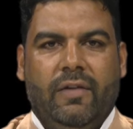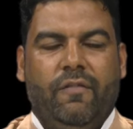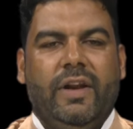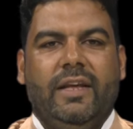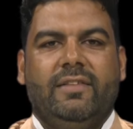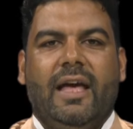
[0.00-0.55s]

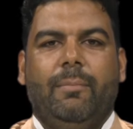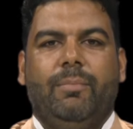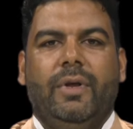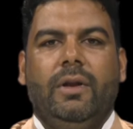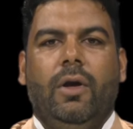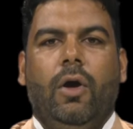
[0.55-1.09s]
For
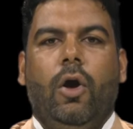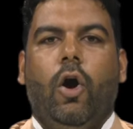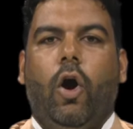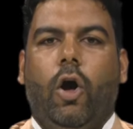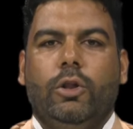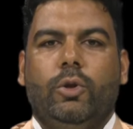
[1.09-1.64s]
example,
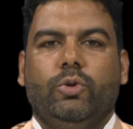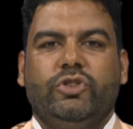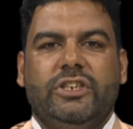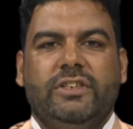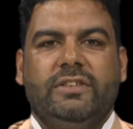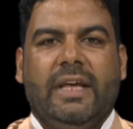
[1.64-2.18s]
although
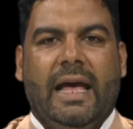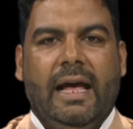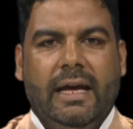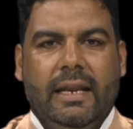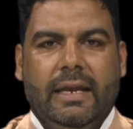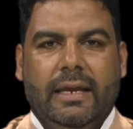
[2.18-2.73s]
she is
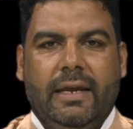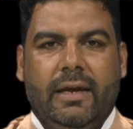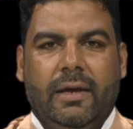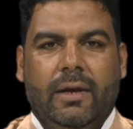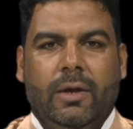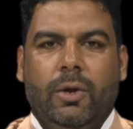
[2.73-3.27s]
hungry,
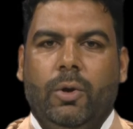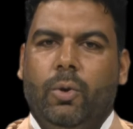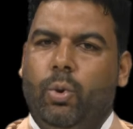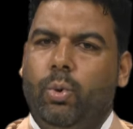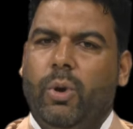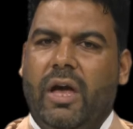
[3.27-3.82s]

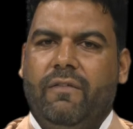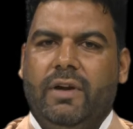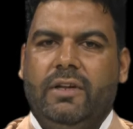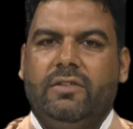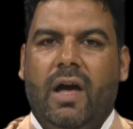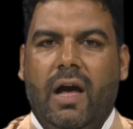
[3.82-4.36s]
whoever
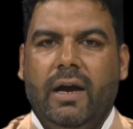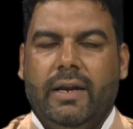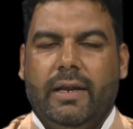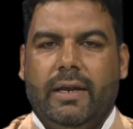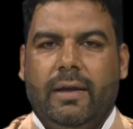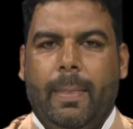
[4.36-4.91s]
is
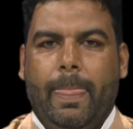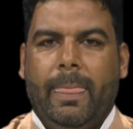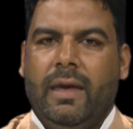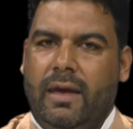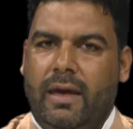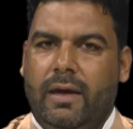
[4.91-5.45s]
hungry.
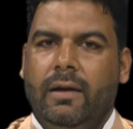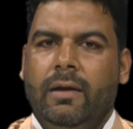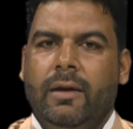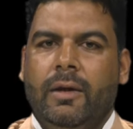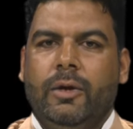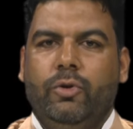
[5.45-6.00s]
Here,
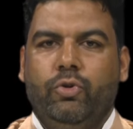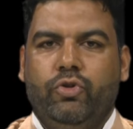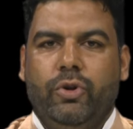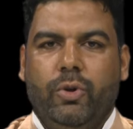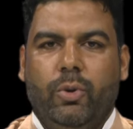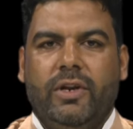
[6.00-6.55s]
you
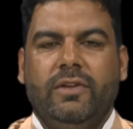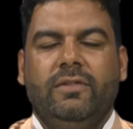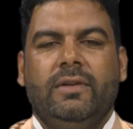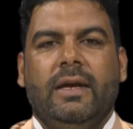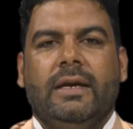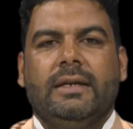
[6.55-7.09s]
should
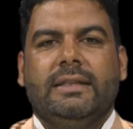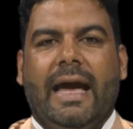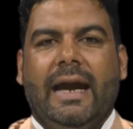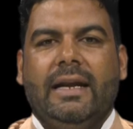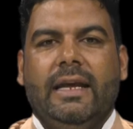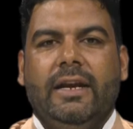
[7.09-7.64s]
notice
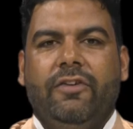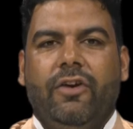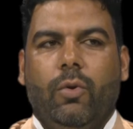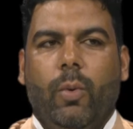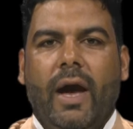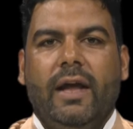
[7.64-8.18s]
that it
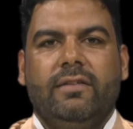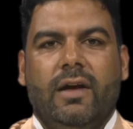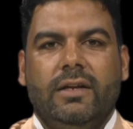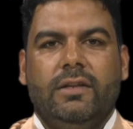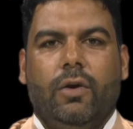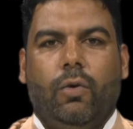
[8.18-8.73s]
requires
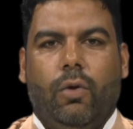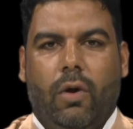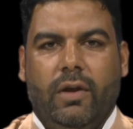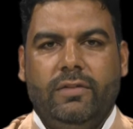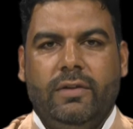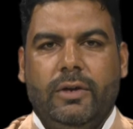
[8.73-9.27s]
another
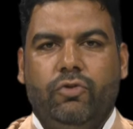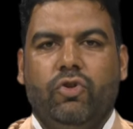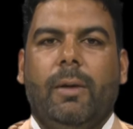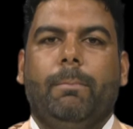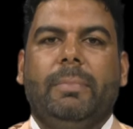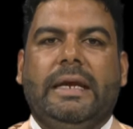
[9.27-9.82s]
clause to
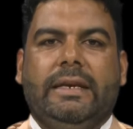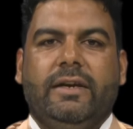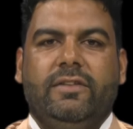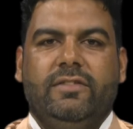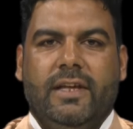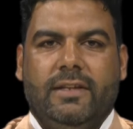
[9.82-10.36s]
complete
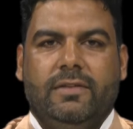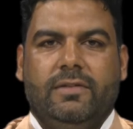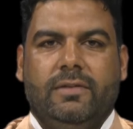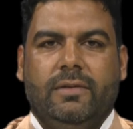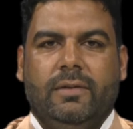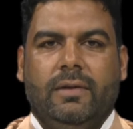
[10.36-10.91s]
its
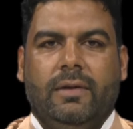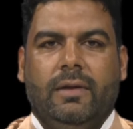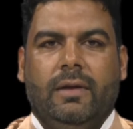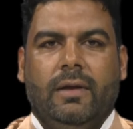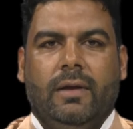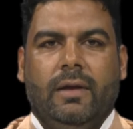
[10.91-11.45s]
sense.
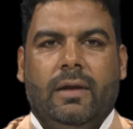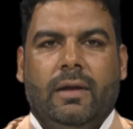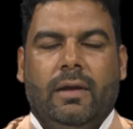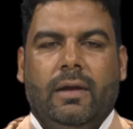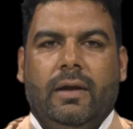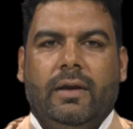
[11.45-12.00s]

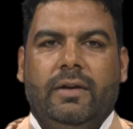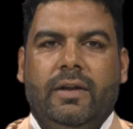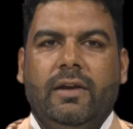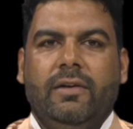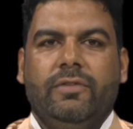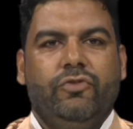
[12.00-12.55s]

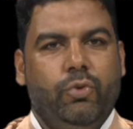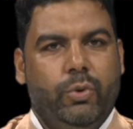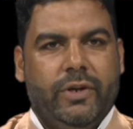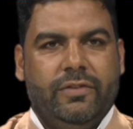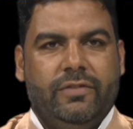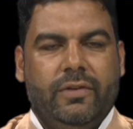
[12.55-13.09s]
Dear
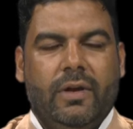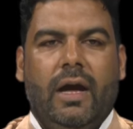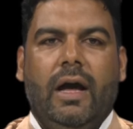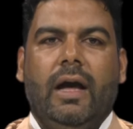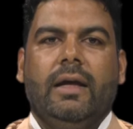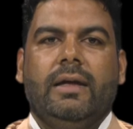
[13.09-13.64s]
students,
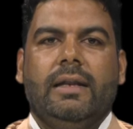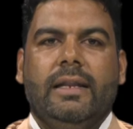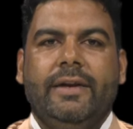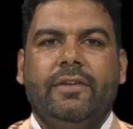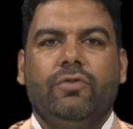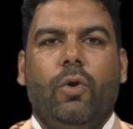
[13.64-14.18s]

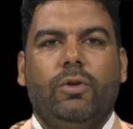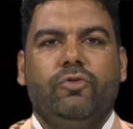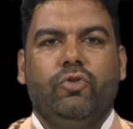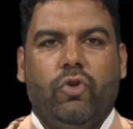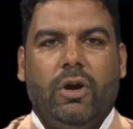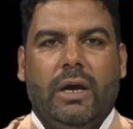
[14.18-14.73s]
let us also
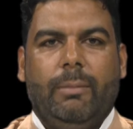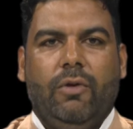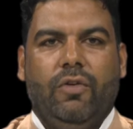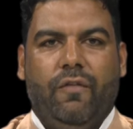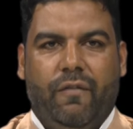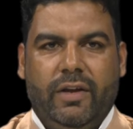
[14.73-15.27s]
talk
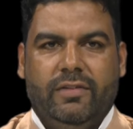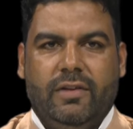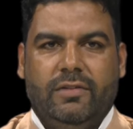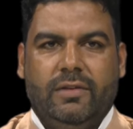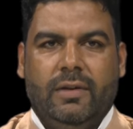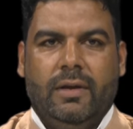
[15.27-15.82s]
about
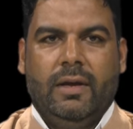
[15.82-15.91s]
phrases.